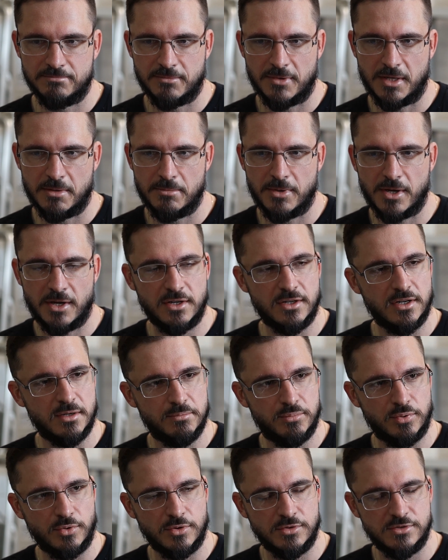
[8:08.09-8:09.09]
better
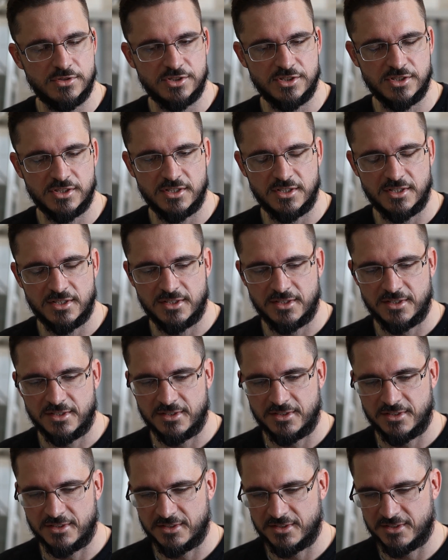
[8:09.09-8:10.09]
approach,
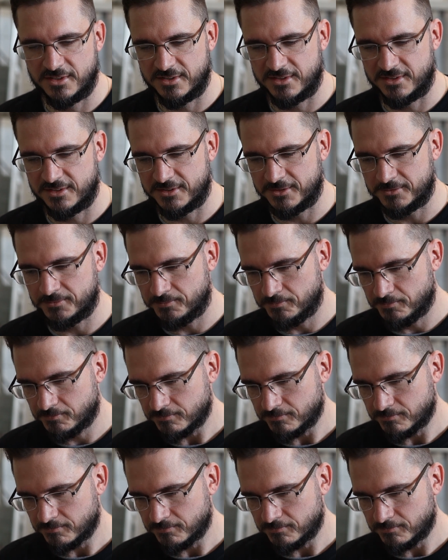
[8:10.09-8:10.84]
and